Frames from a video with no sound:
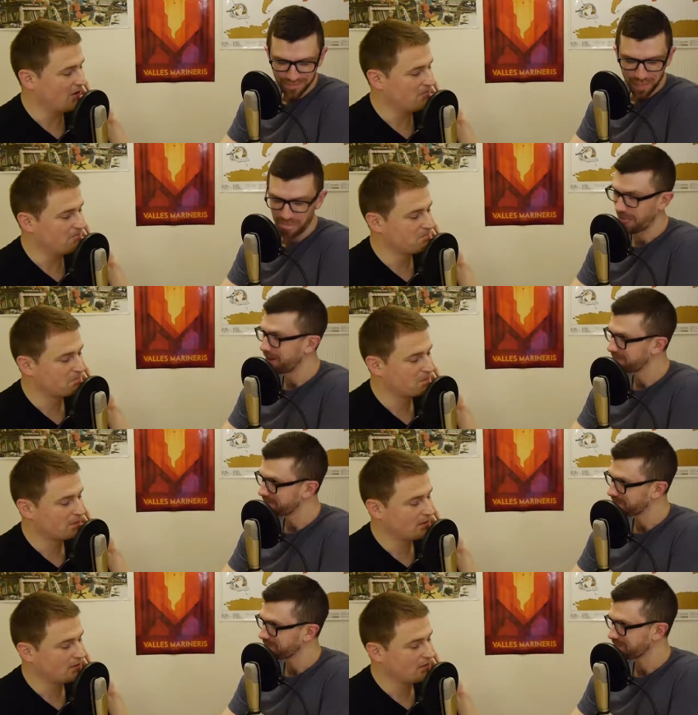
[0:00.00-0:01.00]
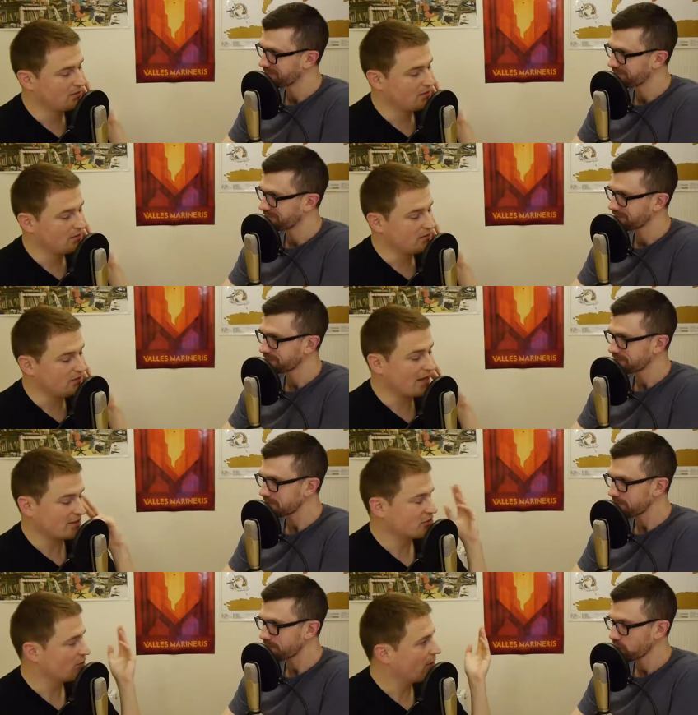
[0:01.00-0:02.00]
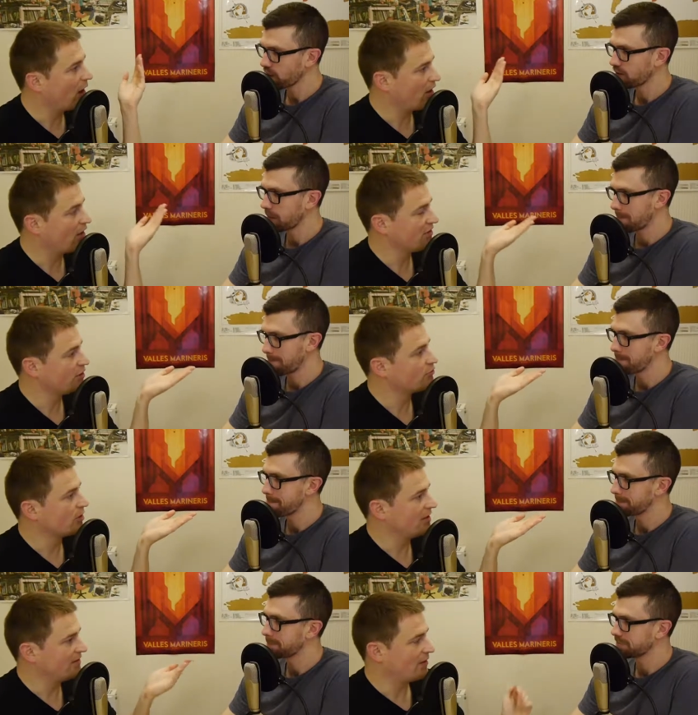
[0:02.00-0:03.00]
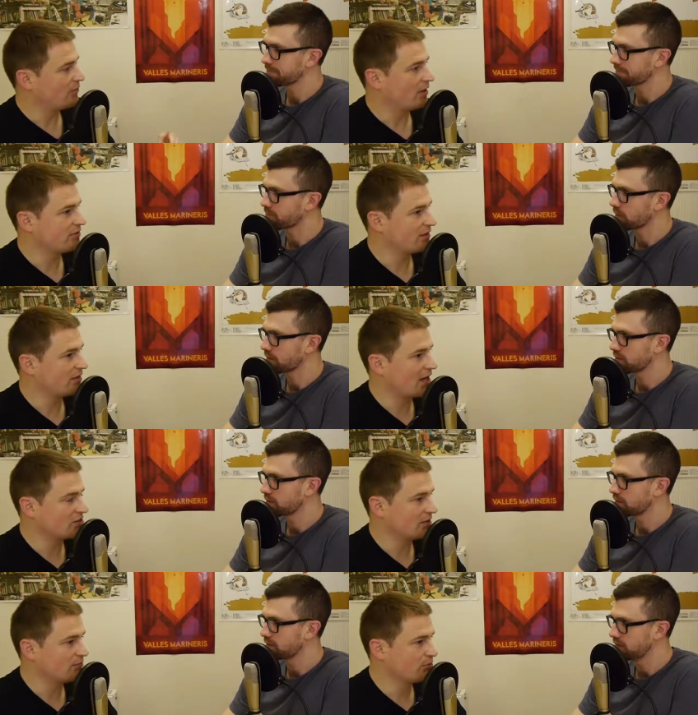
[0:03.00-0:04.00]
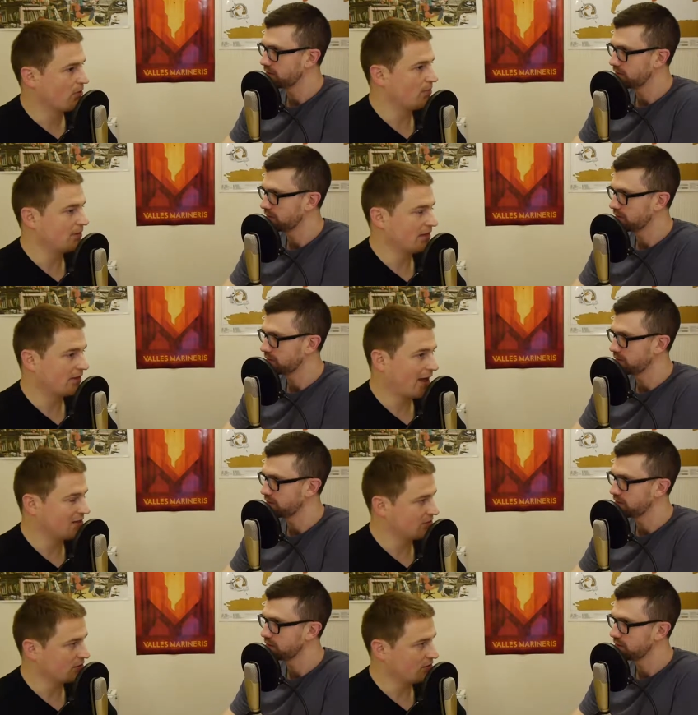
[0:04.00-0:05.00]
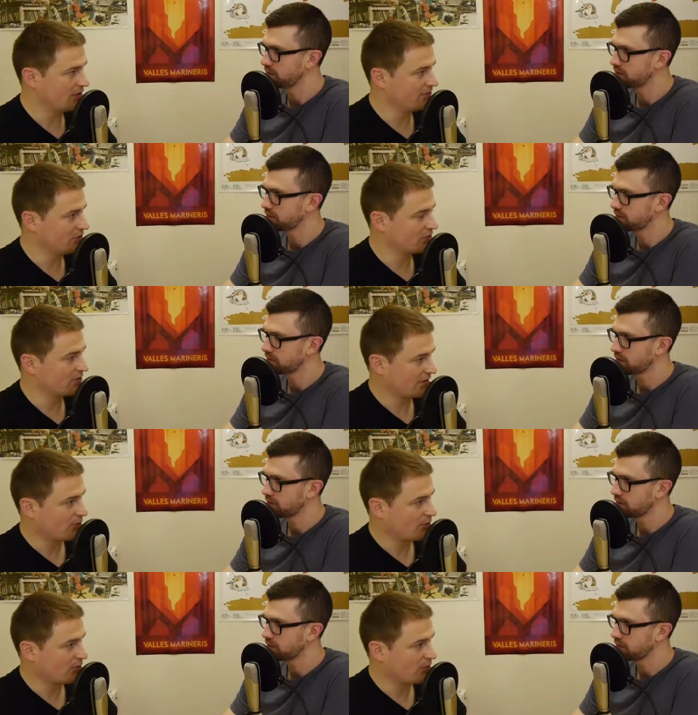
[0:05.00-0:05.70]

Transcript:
Speaker 1: um, yeah, so but I, I, think you're right in that way. I think actually probably that isn't the great filter. I think